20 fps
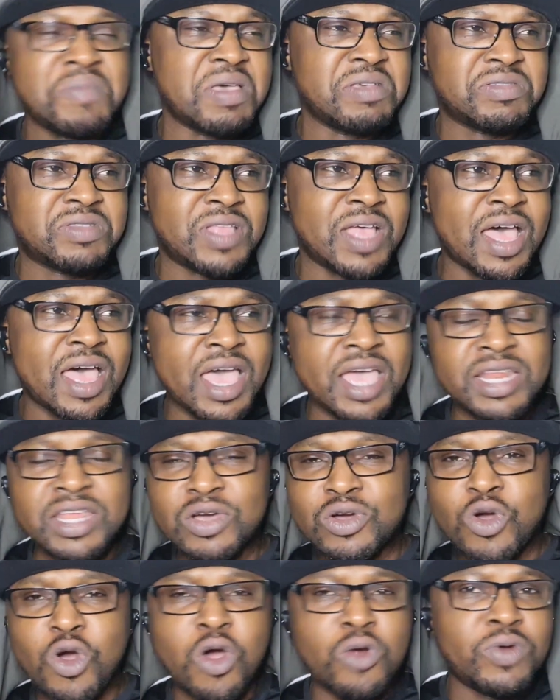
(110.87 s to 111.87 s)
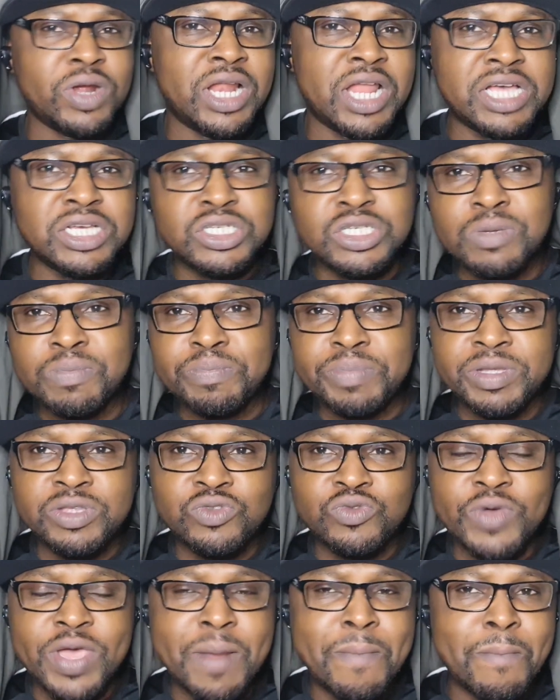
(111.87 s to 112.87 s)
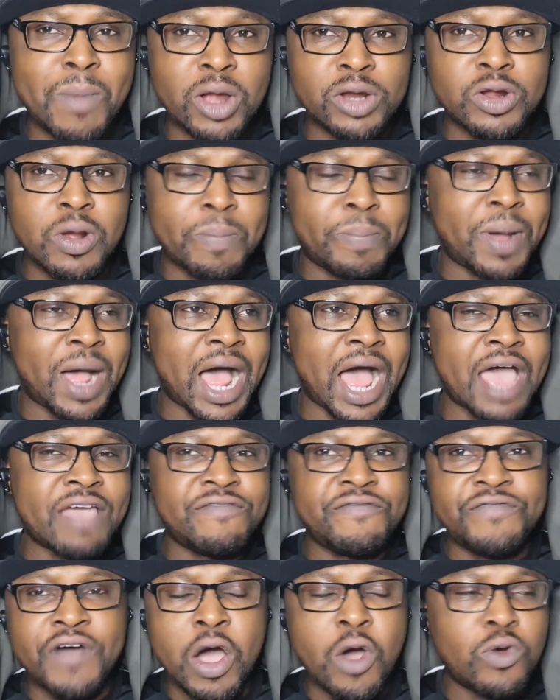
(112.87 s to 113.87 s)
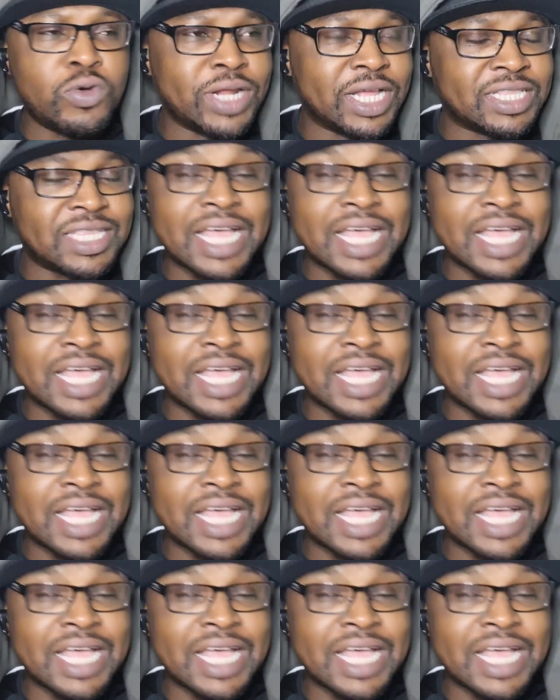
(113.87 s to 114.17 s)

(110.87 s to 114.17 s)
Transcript: is there any correlation between Model Pi phone,